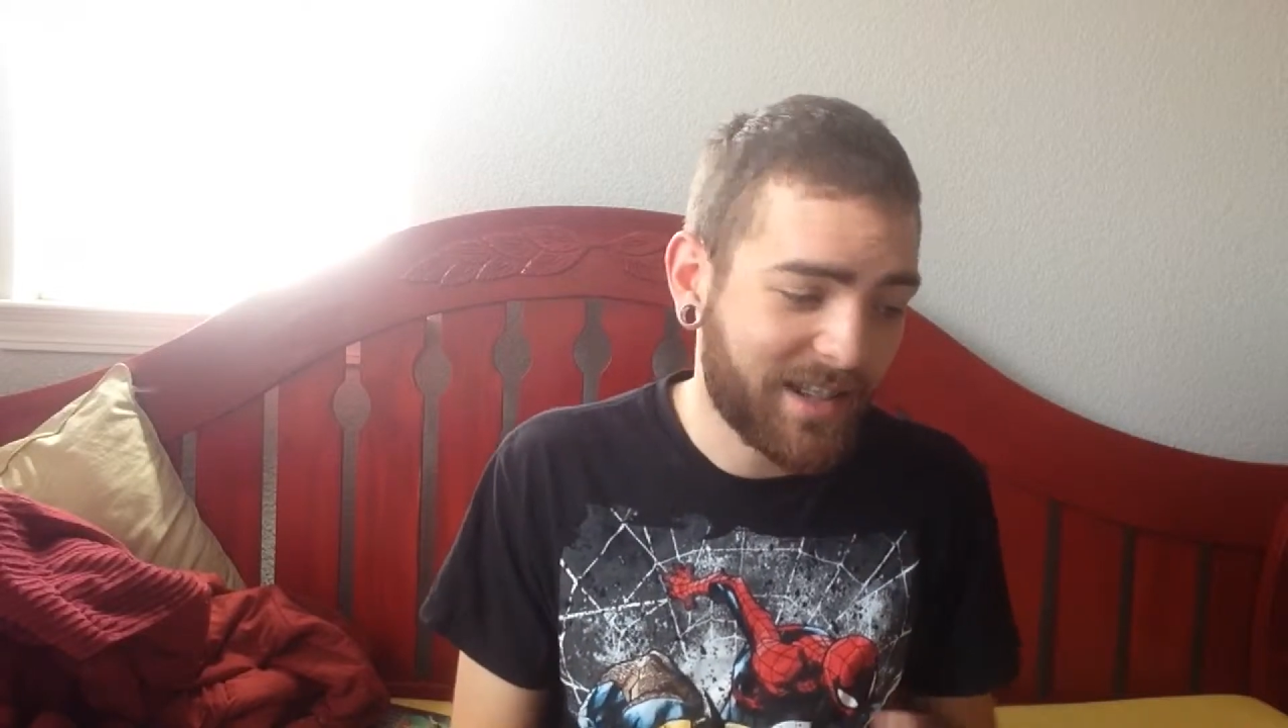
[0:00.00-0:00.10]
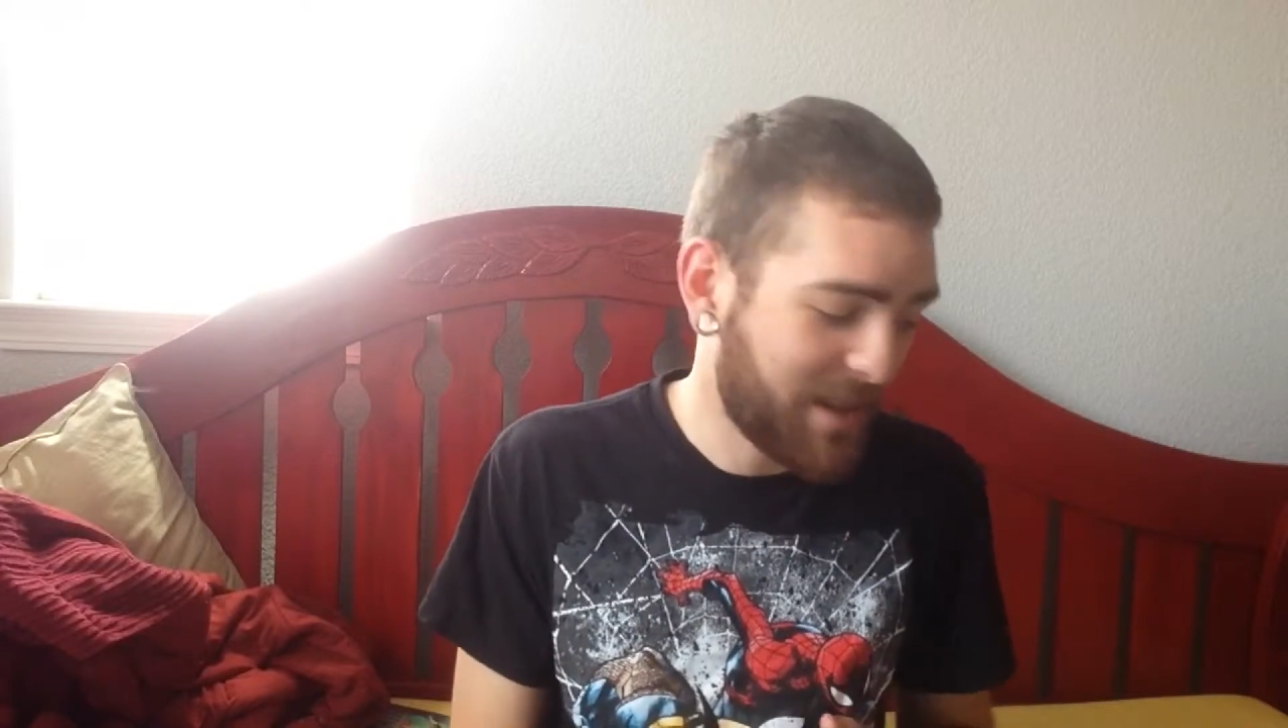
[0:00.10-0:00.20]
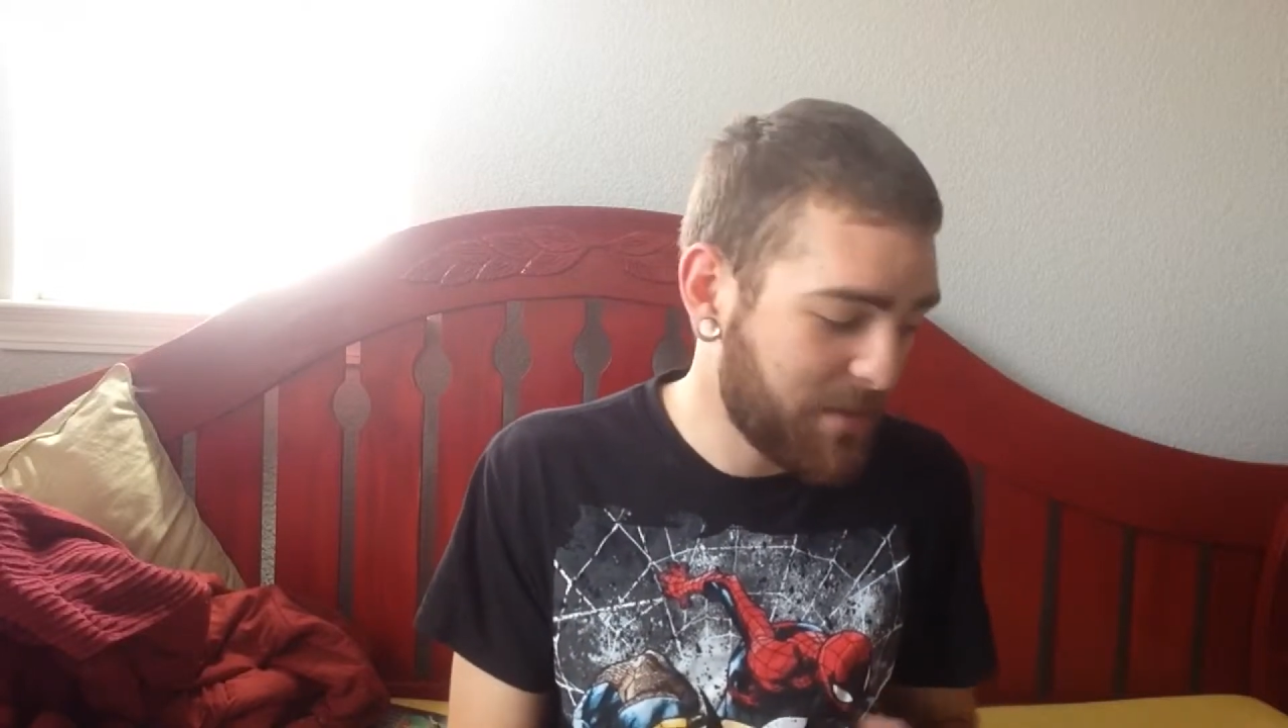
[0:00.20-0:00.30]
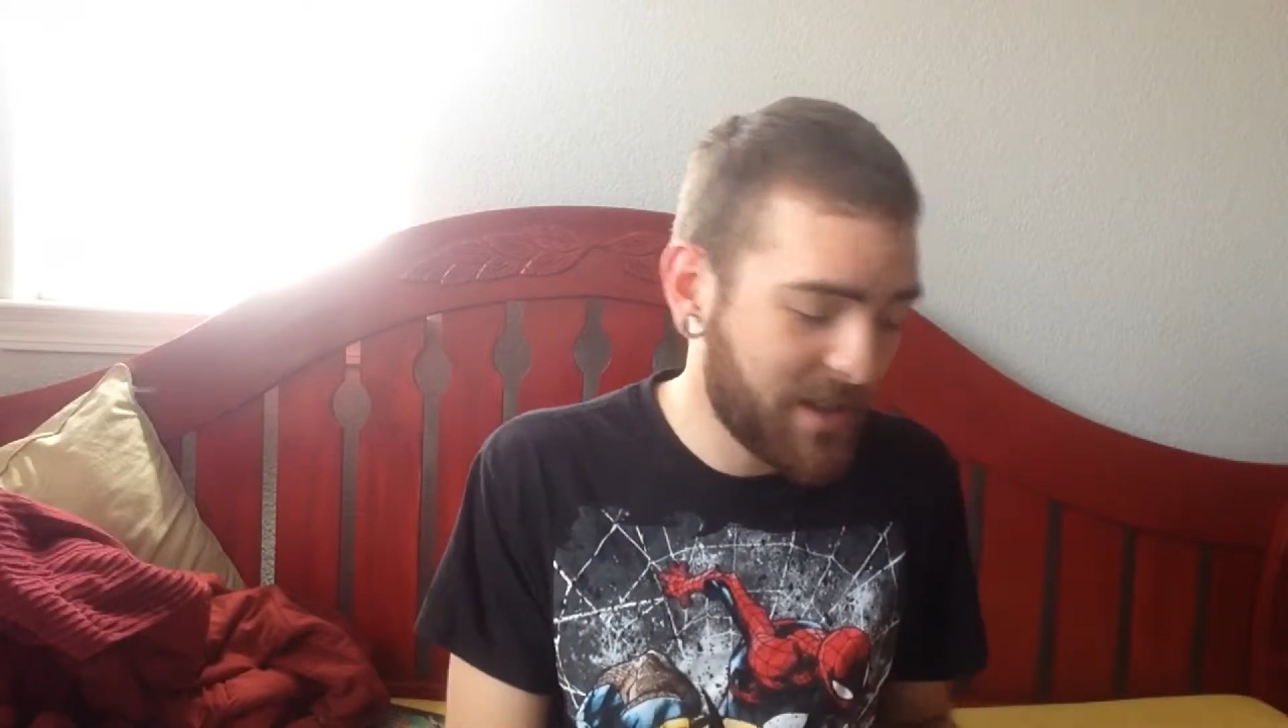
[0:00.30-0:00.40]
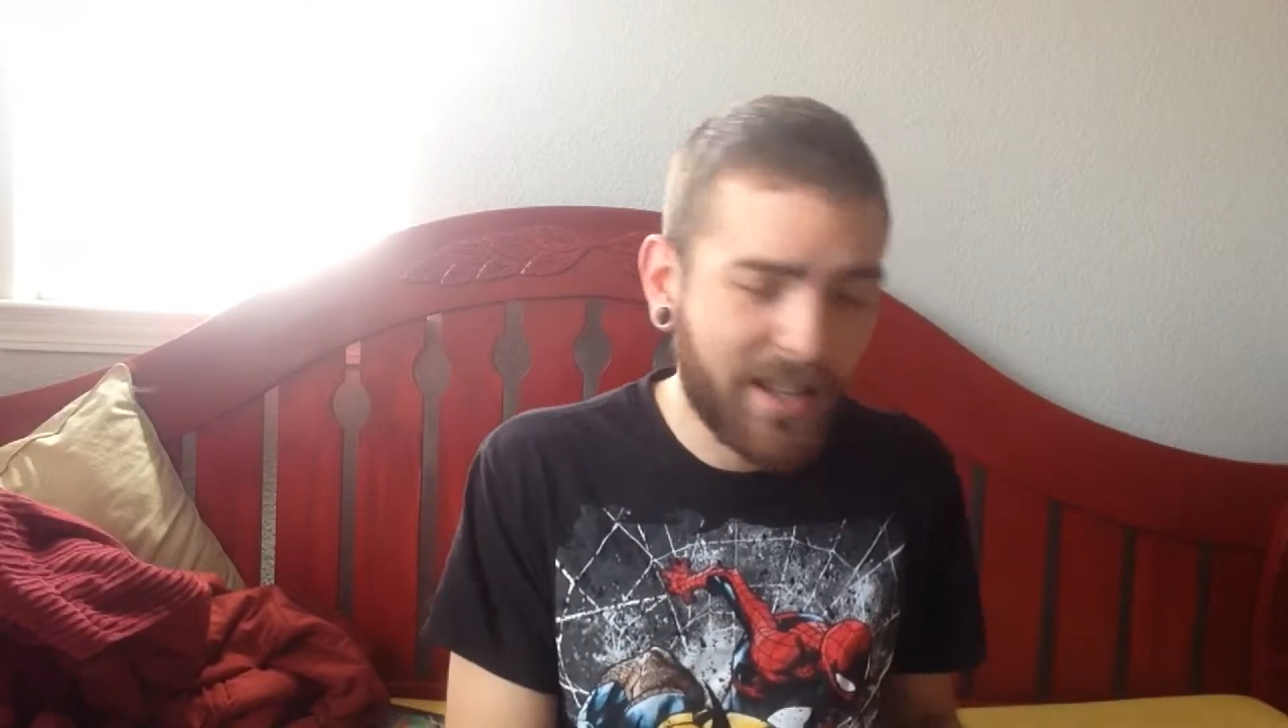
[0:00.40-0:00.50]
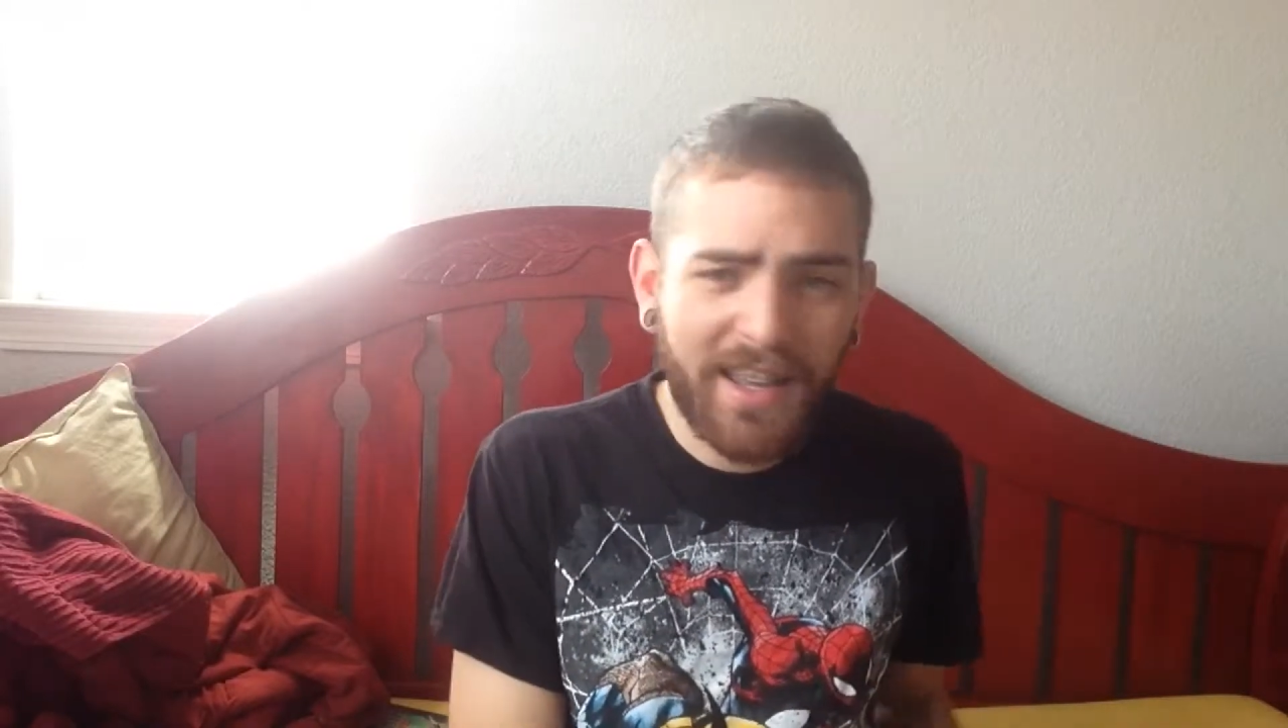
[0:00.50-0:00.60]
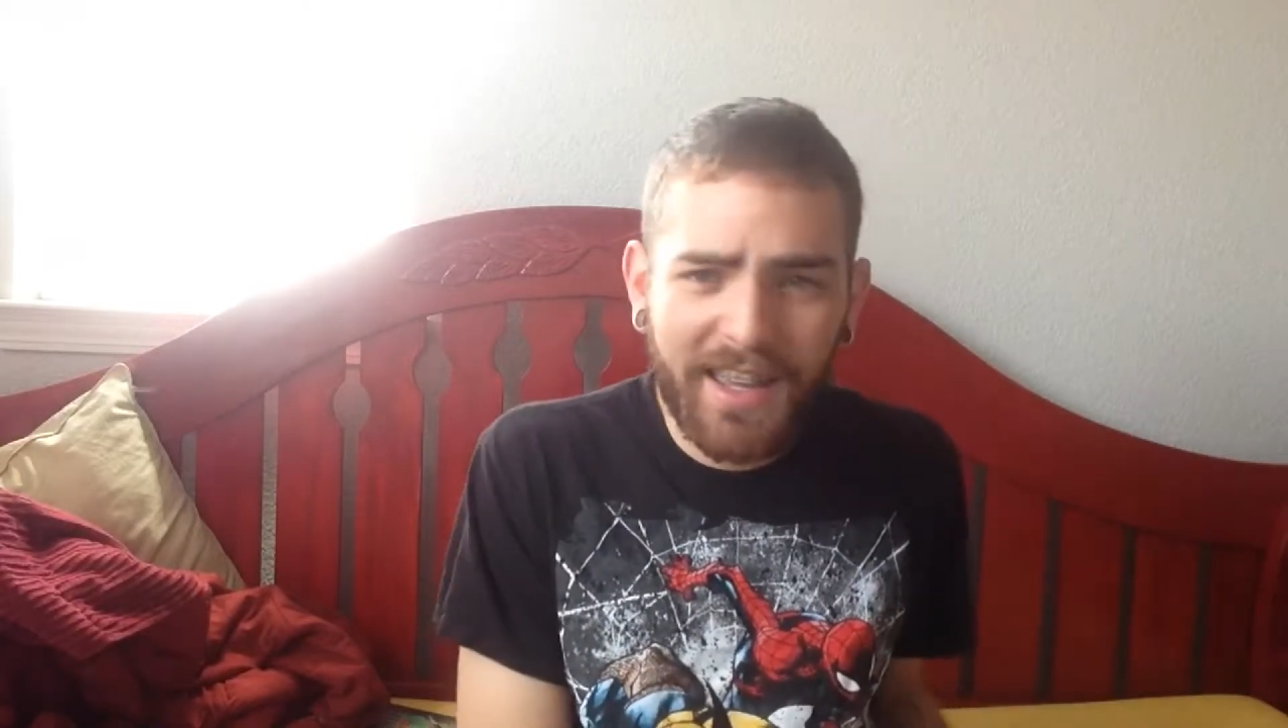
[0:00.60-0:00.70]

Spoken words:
I mean,